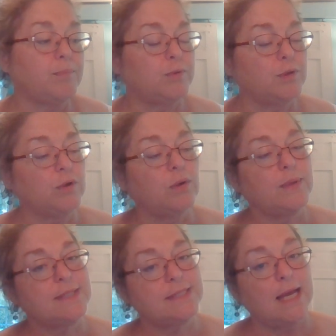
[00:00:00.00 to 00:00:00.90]
Pluto
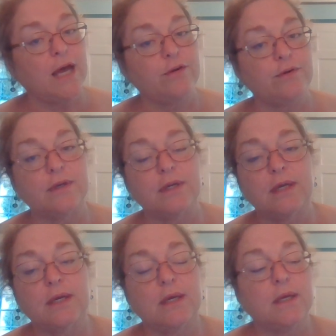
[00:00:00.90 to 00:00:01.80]
and Saturn
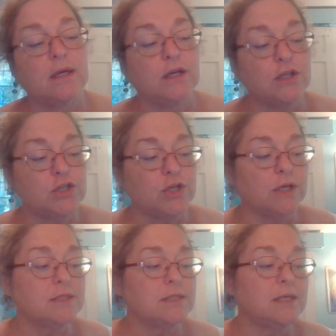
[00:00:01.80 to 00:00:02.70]

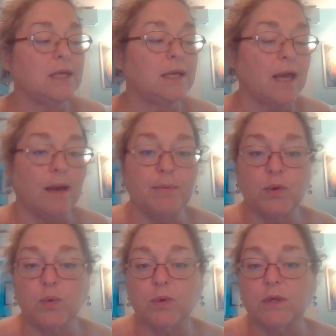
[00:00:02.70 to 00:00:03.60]
conjunct in
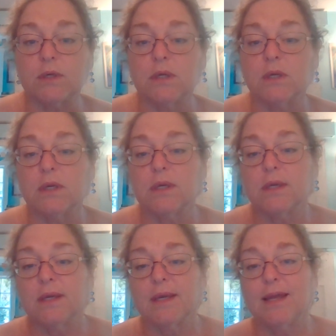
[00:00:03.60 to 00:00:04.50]
Capricorn
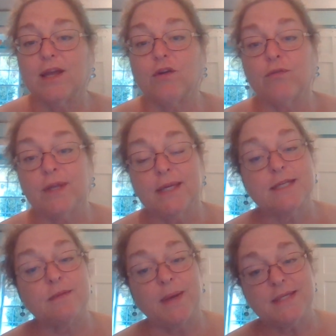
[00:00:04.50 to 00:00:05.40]
really
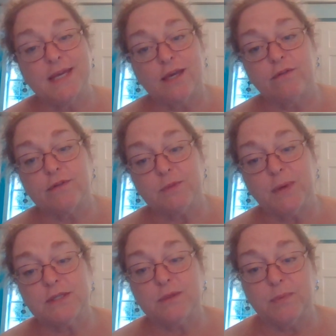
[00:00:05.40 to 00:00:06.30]
is about taking
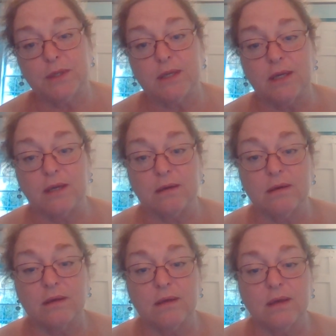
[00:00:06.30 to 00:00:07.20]
responsibility.
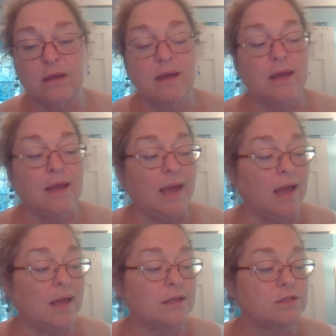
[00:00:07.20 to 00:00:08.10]

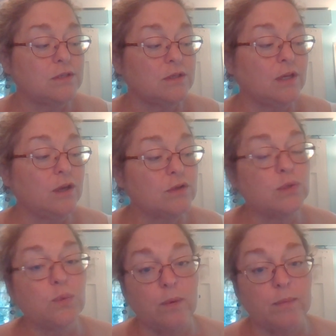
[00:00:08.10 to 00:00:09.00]
And here's
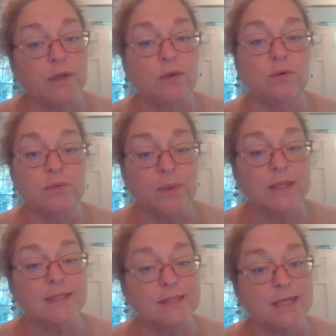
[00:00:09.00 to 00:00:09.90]
a woman who's
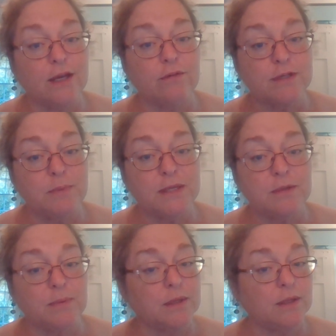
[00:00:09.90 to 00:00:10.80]
willing to take
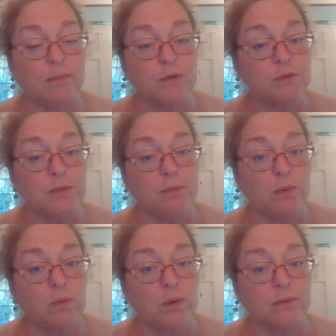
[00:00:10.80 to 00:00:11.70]
responsibility that most
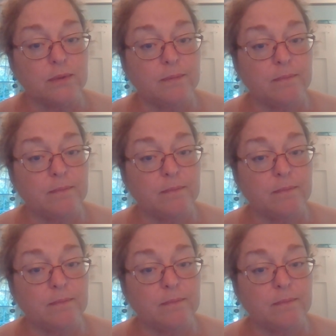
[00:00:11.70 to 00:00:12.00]
people won't.